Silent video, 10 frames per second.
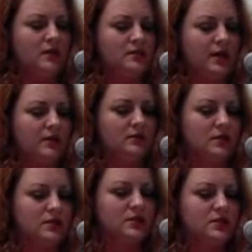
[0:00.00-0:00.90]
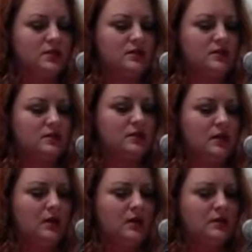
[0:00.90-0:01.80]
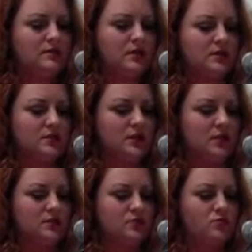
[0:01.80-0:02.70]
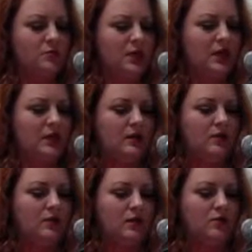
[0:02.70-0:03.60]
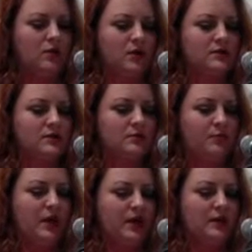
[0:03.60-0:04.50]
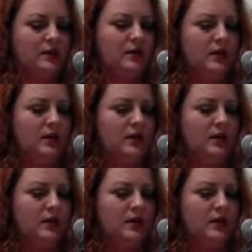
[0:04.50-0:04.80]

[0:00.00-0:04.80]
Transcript: tangled in the sheets, sunshine streaming in across the bed,